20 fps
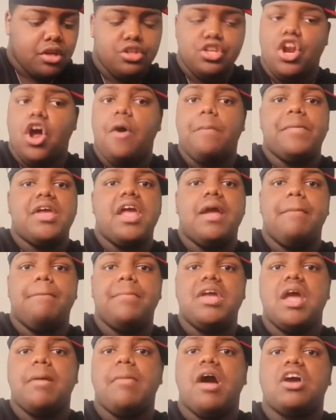You know, me
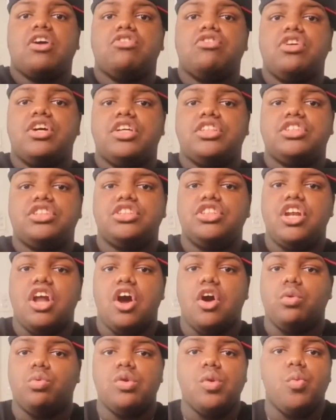and my crush, you
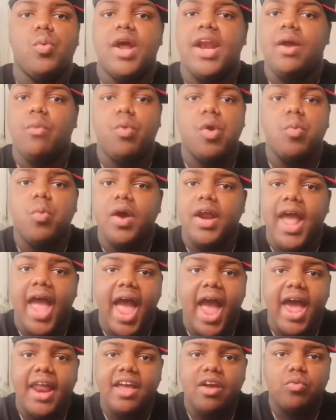know, we went
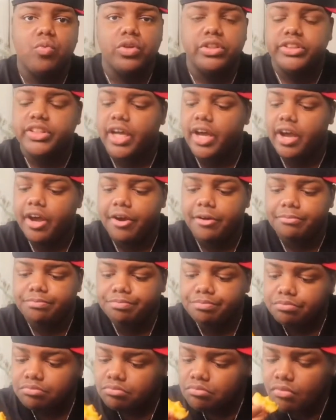at it one time,
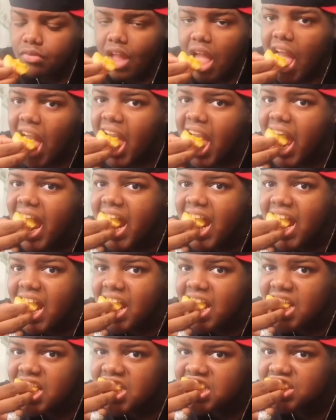
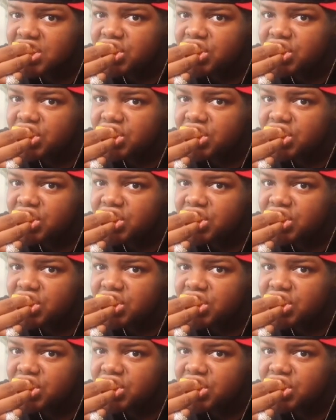and